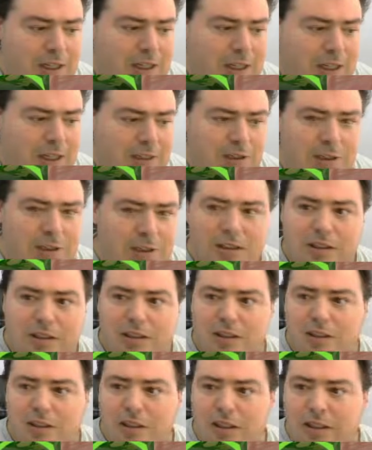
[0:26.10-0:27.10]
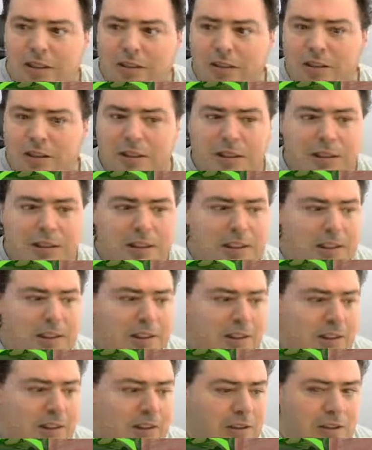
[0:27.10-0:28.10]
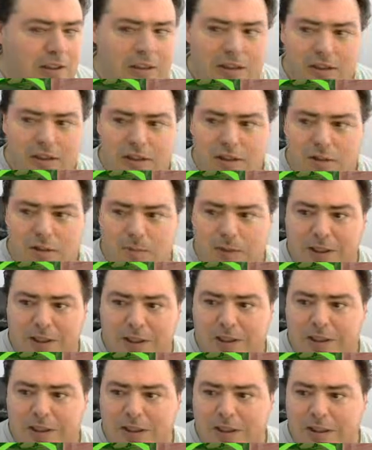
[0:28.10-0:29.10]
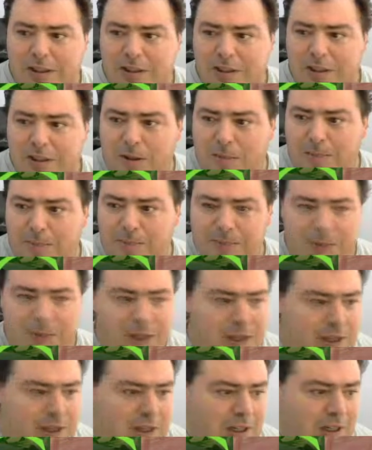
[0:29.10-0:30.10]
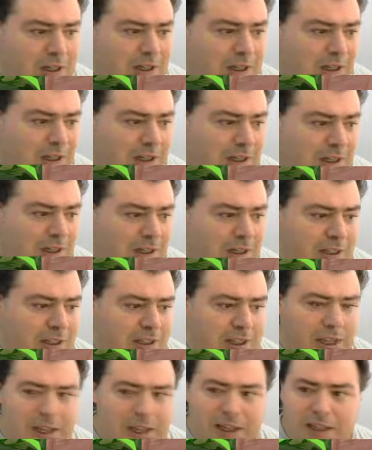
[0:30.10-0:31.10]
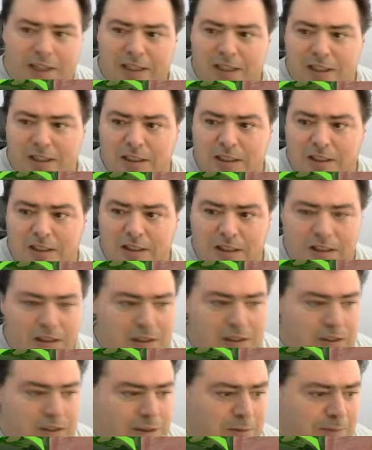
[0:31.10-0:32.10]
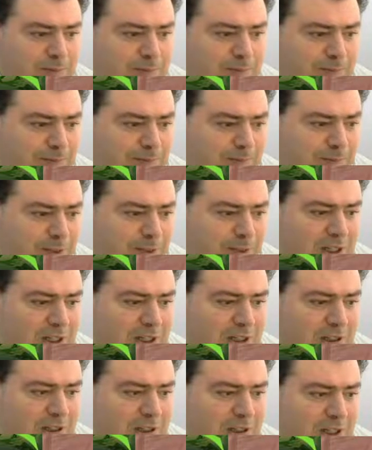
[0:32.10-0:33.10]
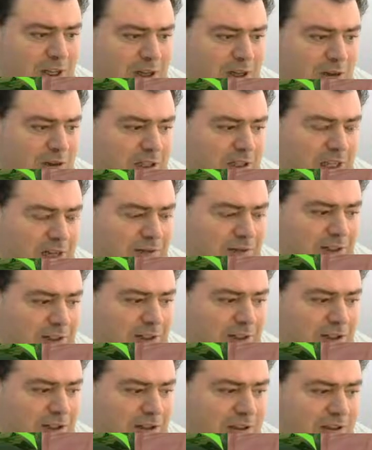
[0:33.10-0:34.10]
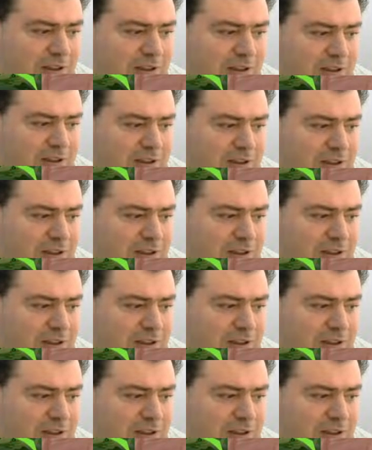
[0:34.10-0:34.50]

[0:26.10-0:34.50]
As you can see in the display here, uh, I uh, I do not have anything